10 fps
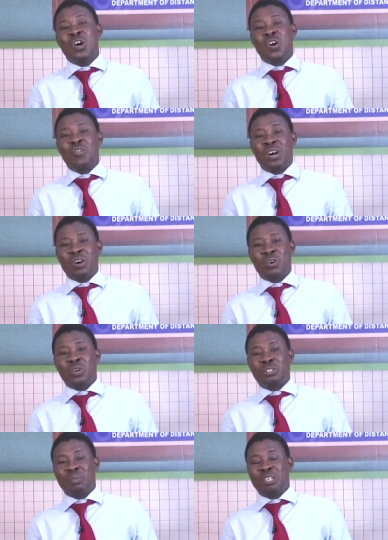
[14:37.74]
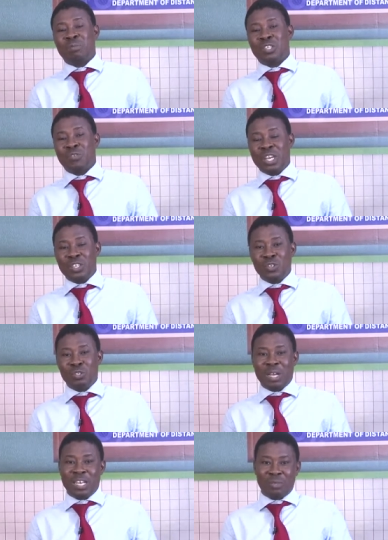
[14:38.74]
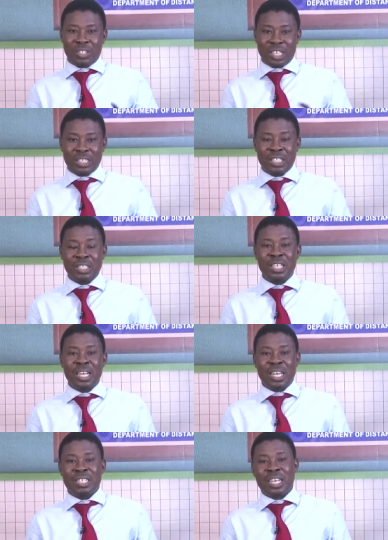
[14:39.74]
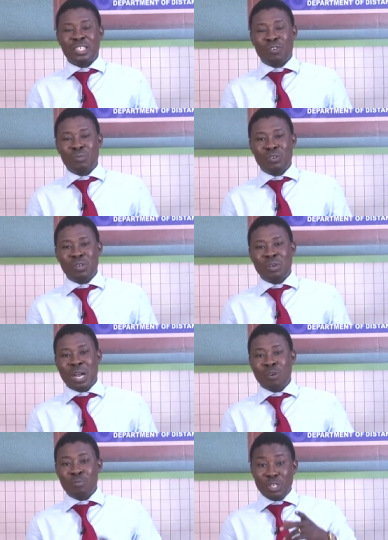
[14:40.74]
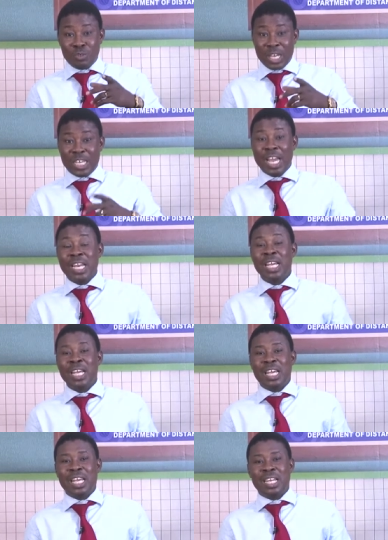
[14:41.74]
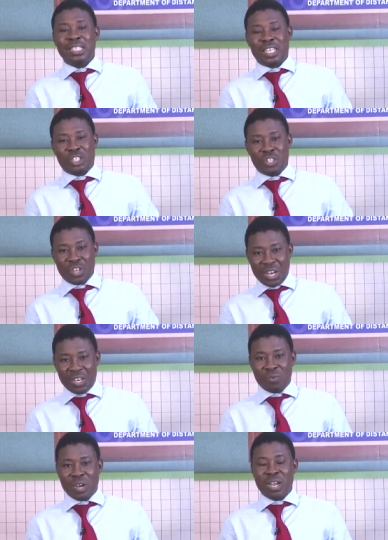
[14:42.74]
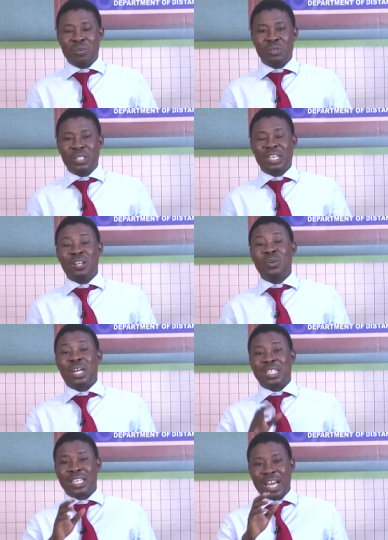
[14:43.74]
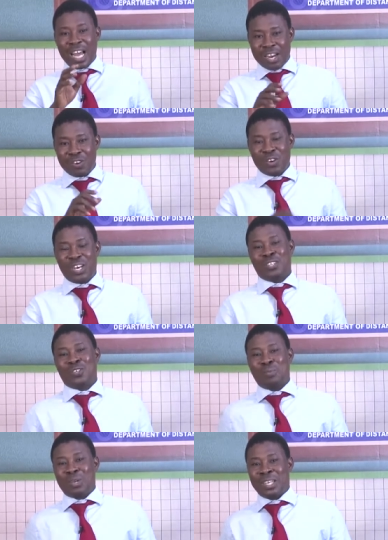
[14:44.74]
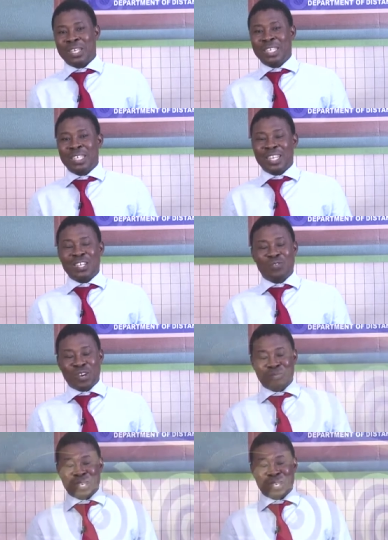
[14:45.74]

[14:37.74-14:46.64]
of our course management of NGOs. My name is Justice, and thanks for being with me. I'll meet you again in session three, where we will take a look at another topic. Thank you very